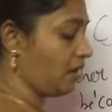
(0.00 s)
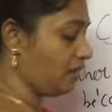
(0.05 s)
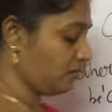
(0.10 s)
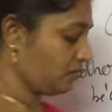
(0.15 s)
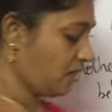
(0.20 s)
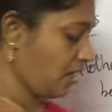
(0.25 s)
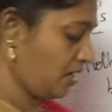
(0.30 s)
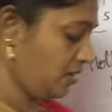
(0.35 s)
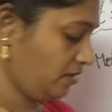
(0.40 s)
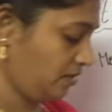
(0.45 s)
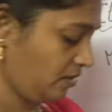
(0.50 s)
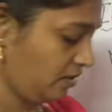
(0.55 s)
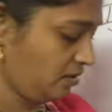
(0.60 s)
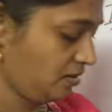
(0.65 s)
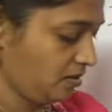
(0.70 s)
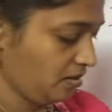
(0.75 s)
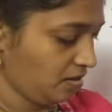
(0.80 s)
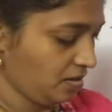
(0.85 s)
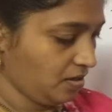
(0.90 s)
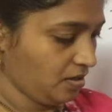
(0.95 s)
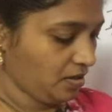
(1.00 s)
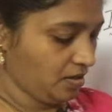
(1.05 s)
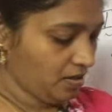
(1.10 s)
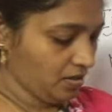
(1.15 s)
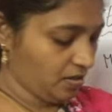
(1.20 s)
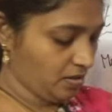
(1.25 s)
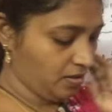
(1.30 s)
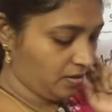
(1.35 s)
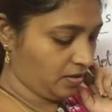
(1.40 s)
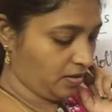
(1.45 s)
Okay.
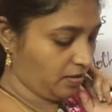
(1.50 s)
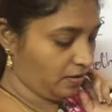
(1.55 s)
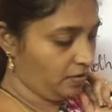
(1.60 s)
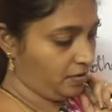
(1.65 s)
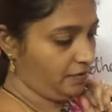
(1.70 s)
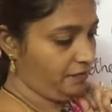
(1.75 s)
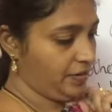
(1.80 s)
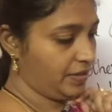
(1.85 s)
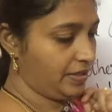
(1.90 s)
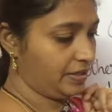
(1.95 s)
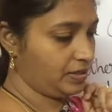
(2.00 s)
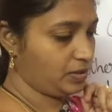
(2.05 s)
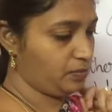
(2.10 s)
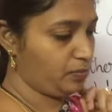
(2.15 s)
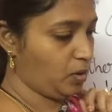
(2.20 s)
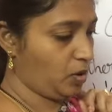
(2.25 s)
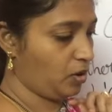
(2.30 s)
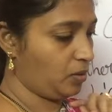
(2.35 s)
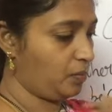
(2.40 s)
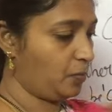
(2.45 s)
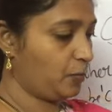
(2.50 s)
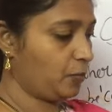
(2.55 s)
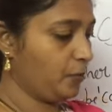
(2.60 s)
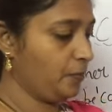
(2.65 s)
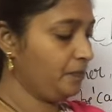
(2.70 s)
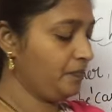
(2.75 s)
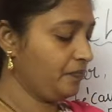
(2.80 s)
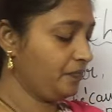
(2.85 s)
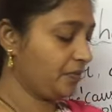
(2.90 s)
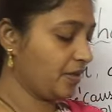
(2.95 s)
Now a very small poem,